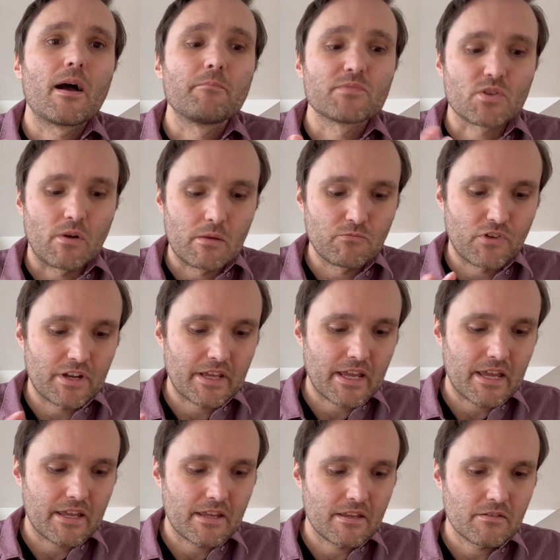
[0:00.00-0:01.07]
so I'm running
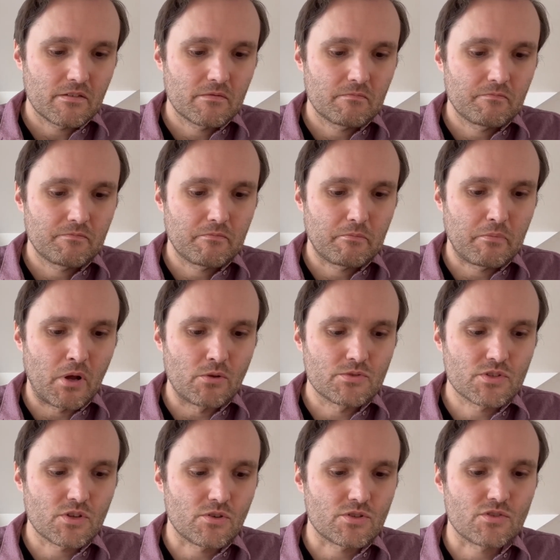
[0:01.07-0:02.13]
a
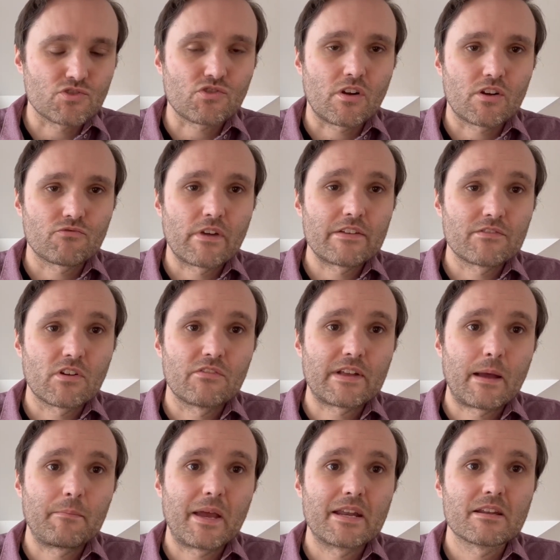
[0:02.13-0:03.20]
post-CoS Strahd Ravenloft
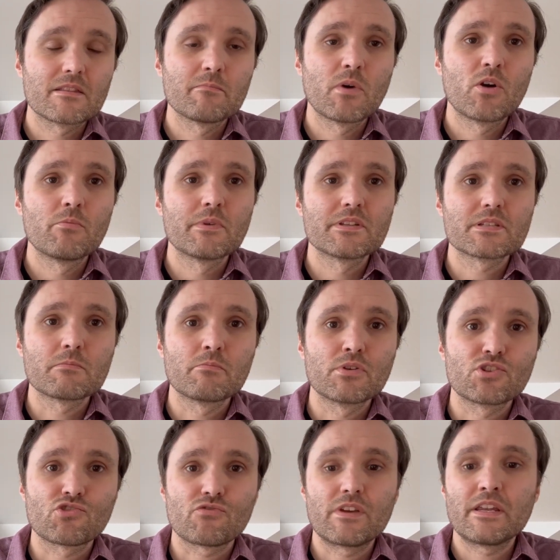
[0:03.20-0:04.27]
campaign at the moment, and
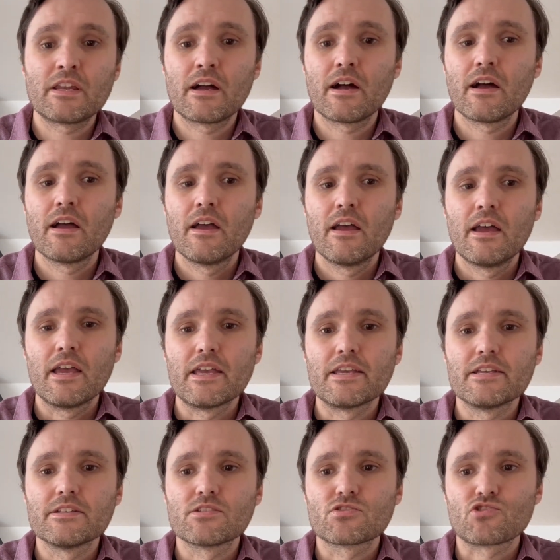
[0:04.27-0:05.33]
Patrina
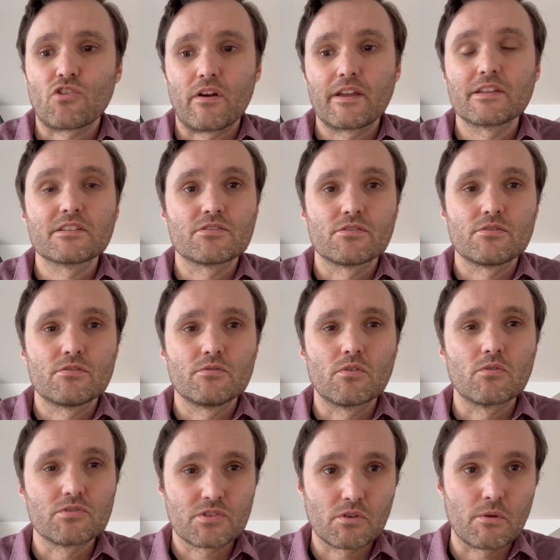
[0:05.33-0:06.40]
is going
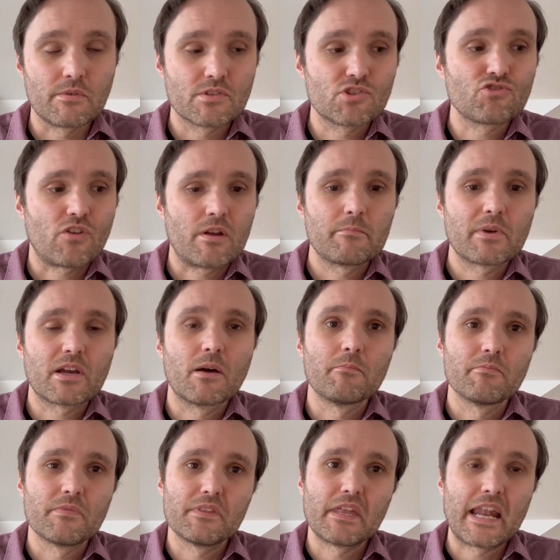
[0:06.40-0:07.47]
to try and
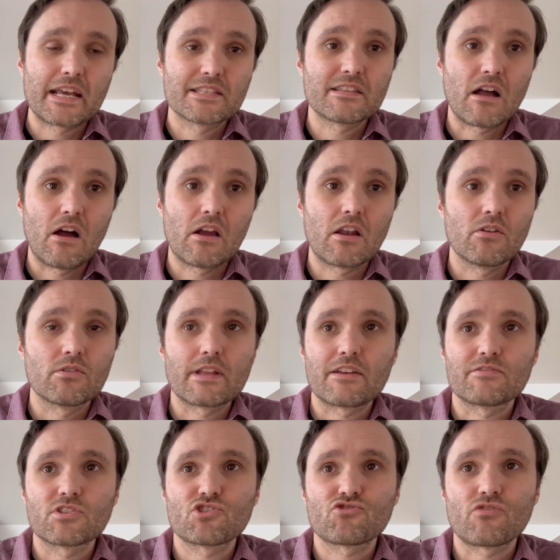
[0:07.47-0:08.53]
become the next Dark Lord
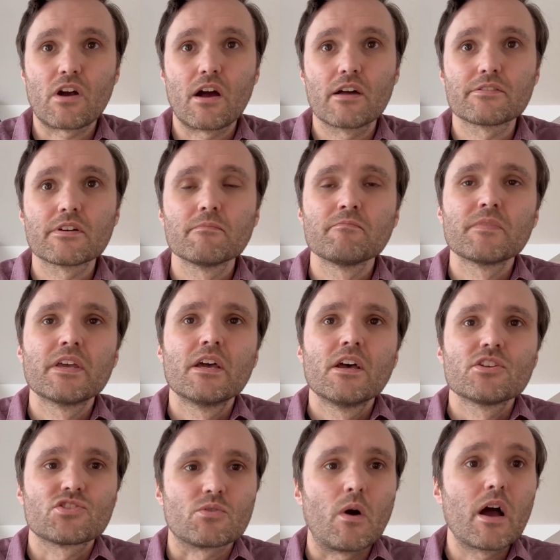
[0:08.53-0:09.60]
after Strahd.
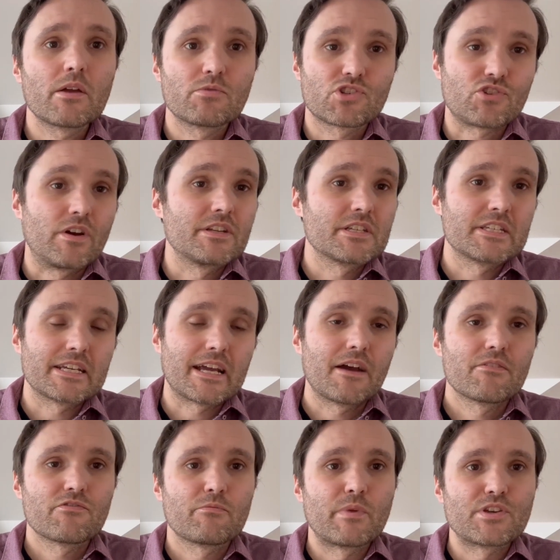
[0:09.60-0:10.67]
So I was trying to dig
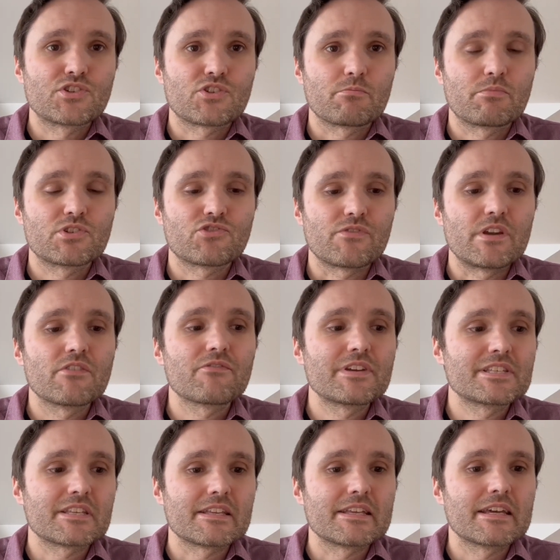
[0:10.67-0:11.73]
out information on Patrina
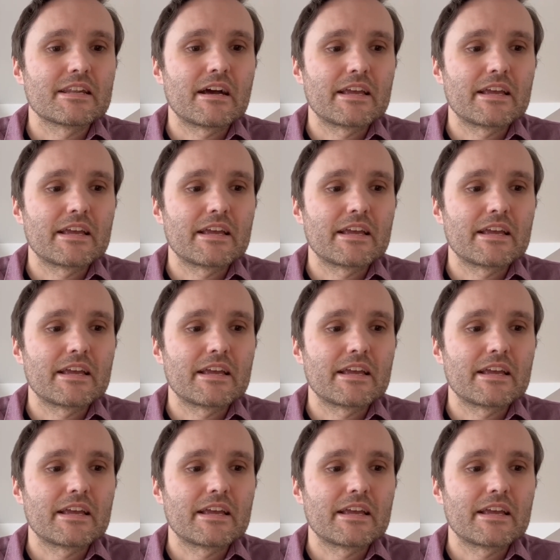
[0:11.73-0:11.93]
recently, and